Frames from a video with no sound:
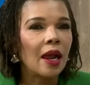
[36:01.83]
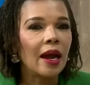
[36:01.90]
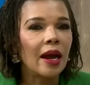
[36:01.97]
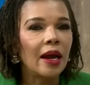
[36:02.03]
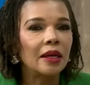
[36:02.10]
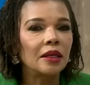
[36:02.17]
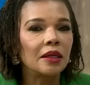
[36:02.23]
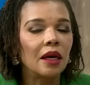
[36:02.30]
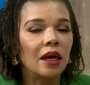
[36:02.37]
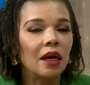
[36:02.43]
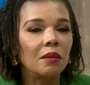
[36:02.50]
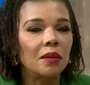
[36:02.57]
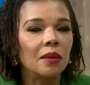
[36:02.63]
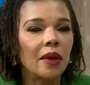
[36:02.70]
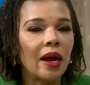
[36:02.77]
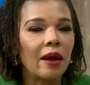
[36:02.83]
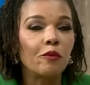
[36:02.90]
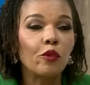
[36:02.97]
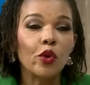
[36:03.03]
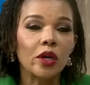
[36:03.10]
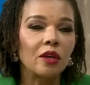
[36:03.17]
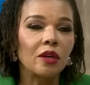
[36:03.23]
And I'm
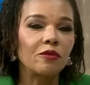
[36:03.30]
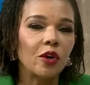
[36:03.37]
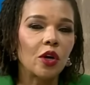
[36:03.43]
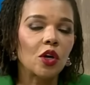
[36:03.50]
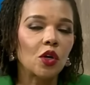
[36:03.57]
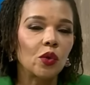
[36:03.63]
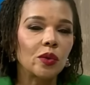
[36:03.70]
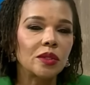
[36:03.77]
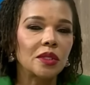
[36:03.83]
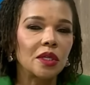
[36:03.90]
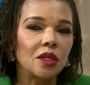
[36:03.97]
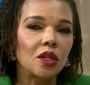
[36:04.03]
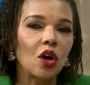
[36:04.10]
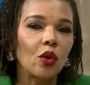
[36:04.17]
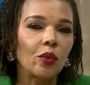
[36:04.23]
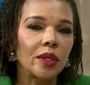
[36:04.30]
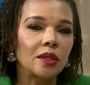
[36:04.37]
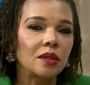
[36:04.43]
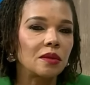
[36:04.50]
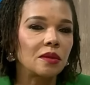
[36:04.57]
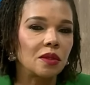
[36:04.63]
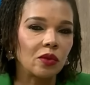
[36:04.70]
working very closely now
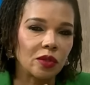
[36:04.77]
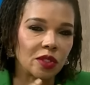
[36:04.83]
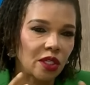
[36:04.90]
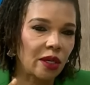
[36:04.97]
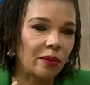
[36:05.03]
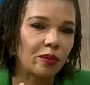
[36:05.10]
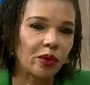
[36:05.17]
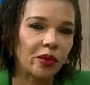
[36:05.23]
with those same